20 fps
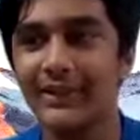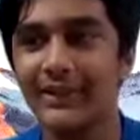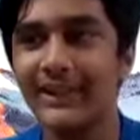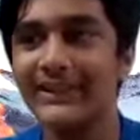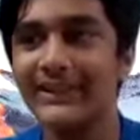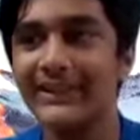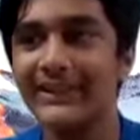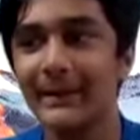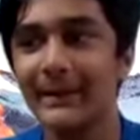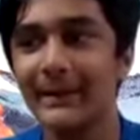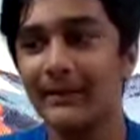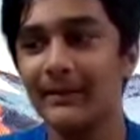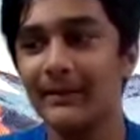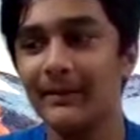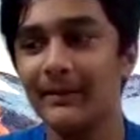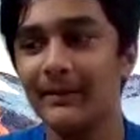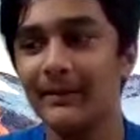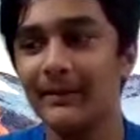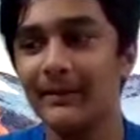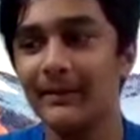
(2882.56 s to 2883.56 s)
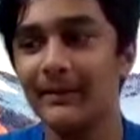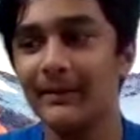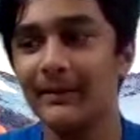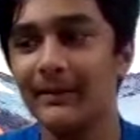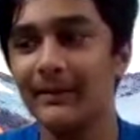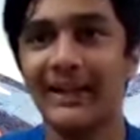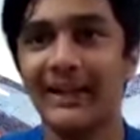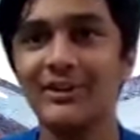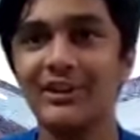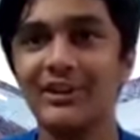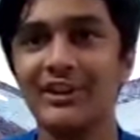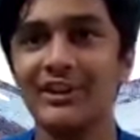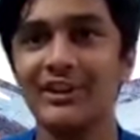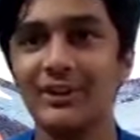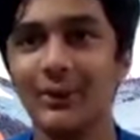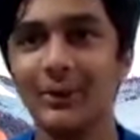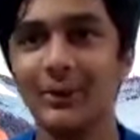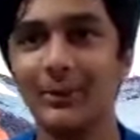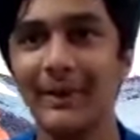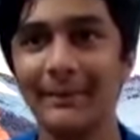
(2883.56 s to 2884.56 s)
in the sculptures
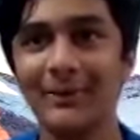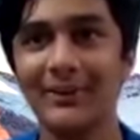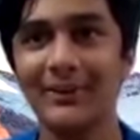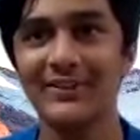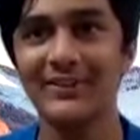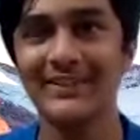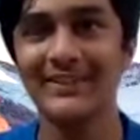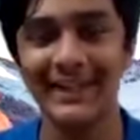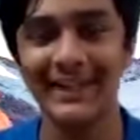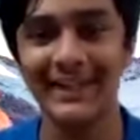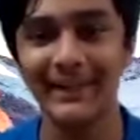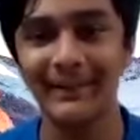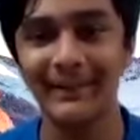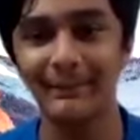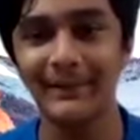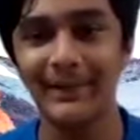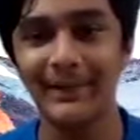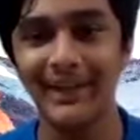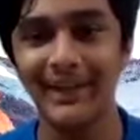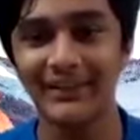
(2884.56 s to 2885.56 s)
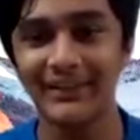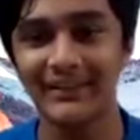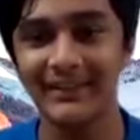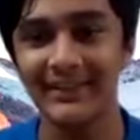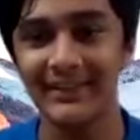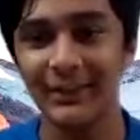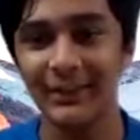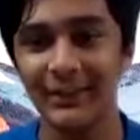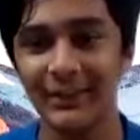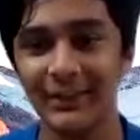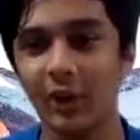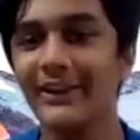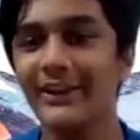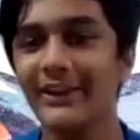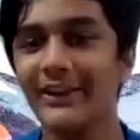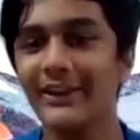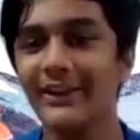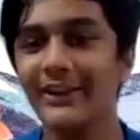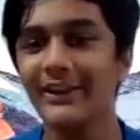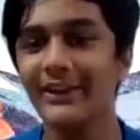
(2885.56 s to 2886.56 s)
you will be able to see their rib cage. In the
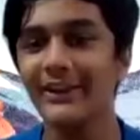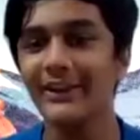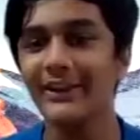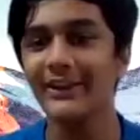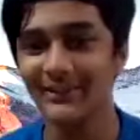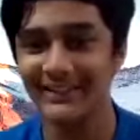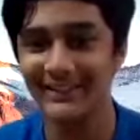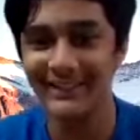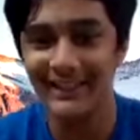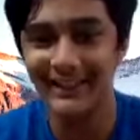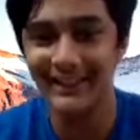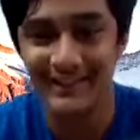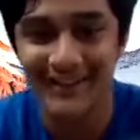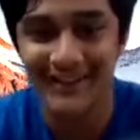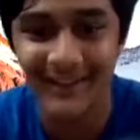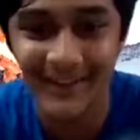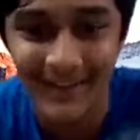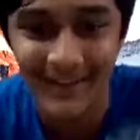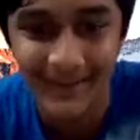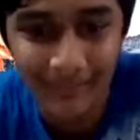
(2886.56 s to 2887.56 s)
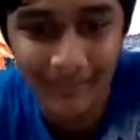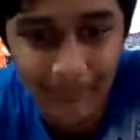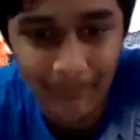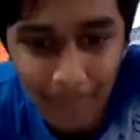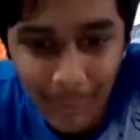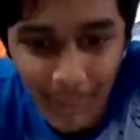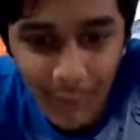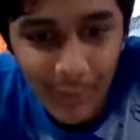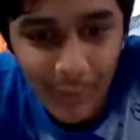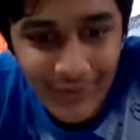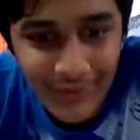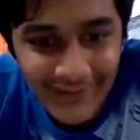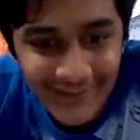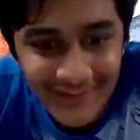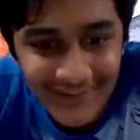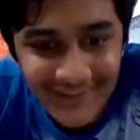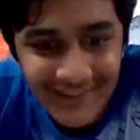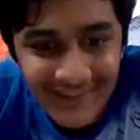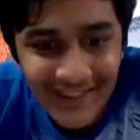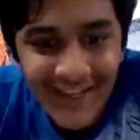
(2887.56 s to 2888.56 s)
drawings you're able to see their
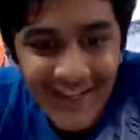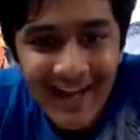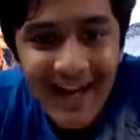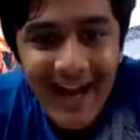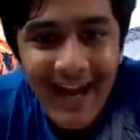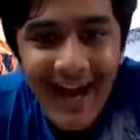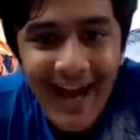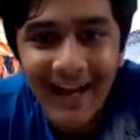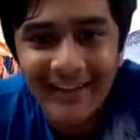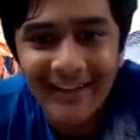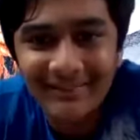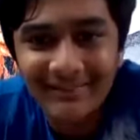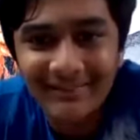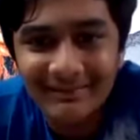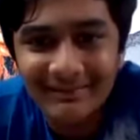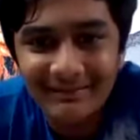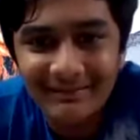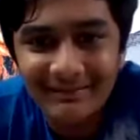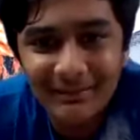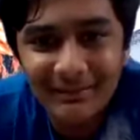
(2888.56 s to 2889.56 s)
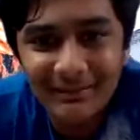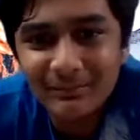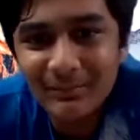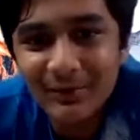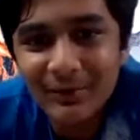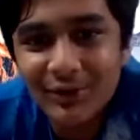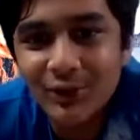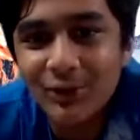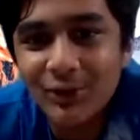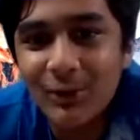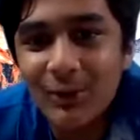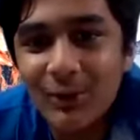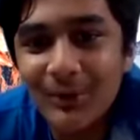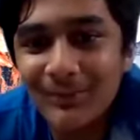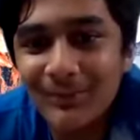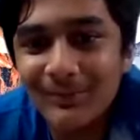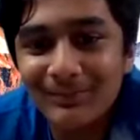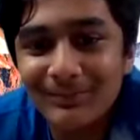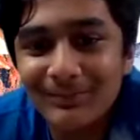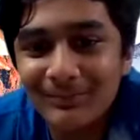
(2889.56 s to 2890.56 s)
bones, and
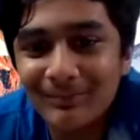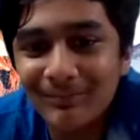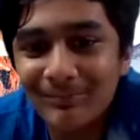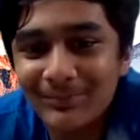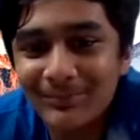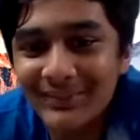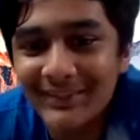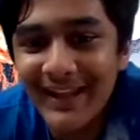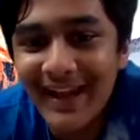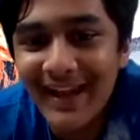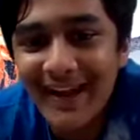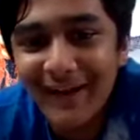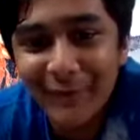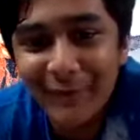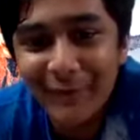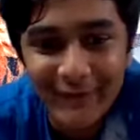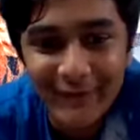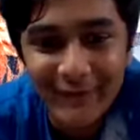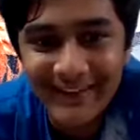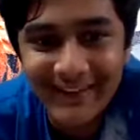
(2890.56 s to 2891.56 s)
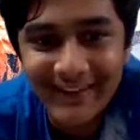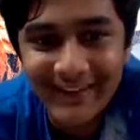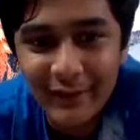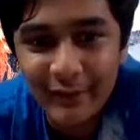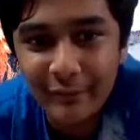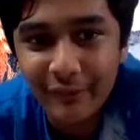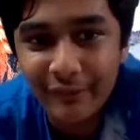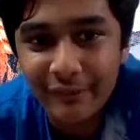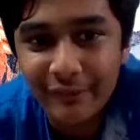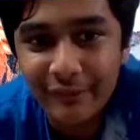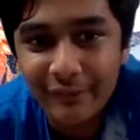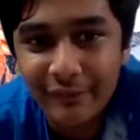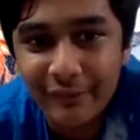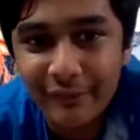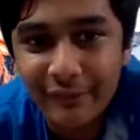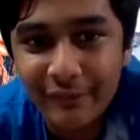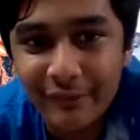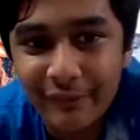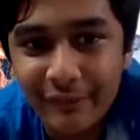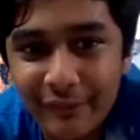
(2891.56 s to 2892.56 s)
so they aren't physically
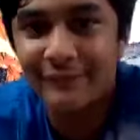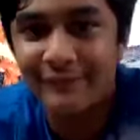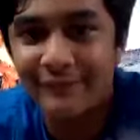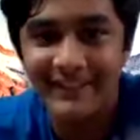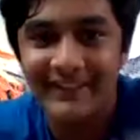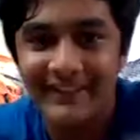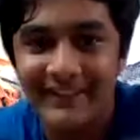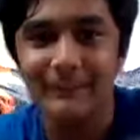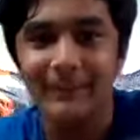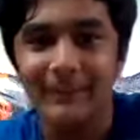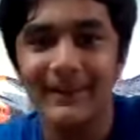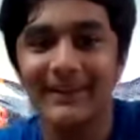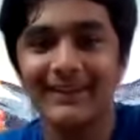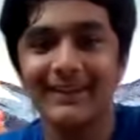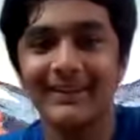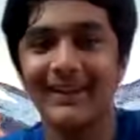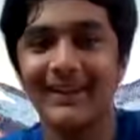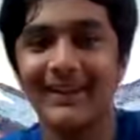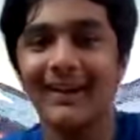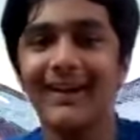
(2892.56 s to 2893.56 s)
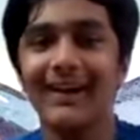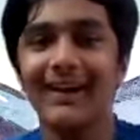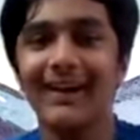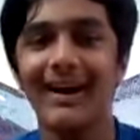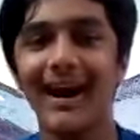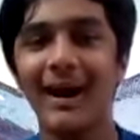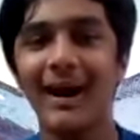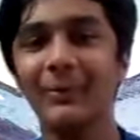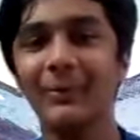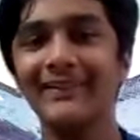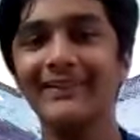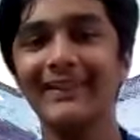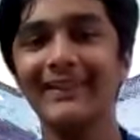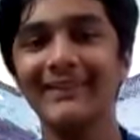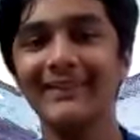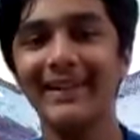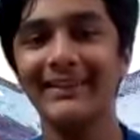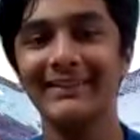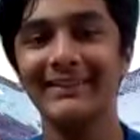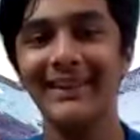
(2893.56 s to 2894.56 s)
very fit. But how is
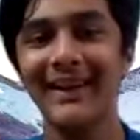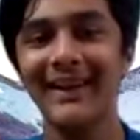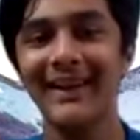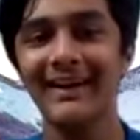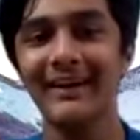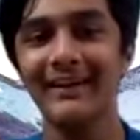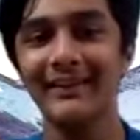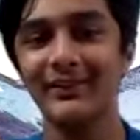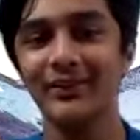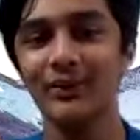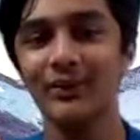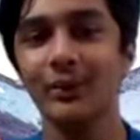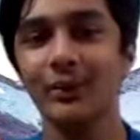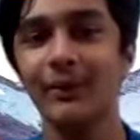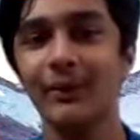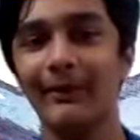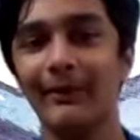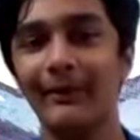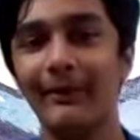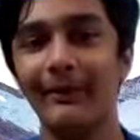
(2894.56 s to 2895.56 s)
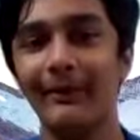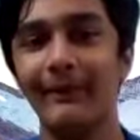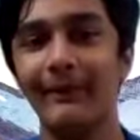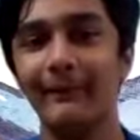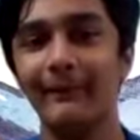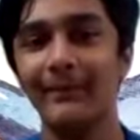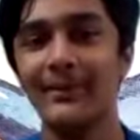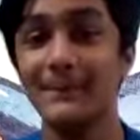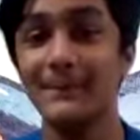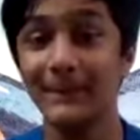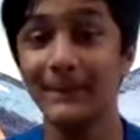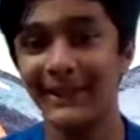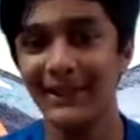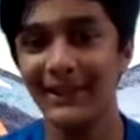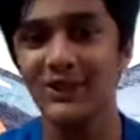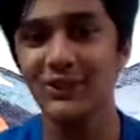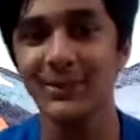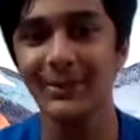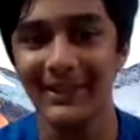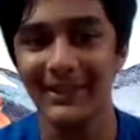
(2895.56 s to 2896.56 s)
it that they are so
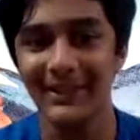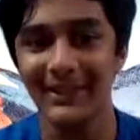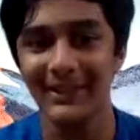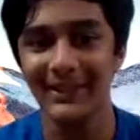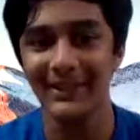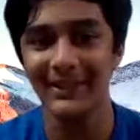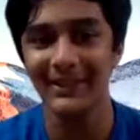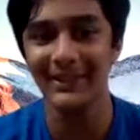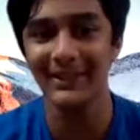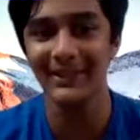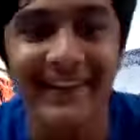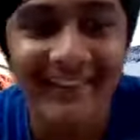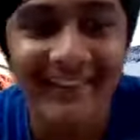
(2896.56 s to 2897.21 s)
spiritually fit?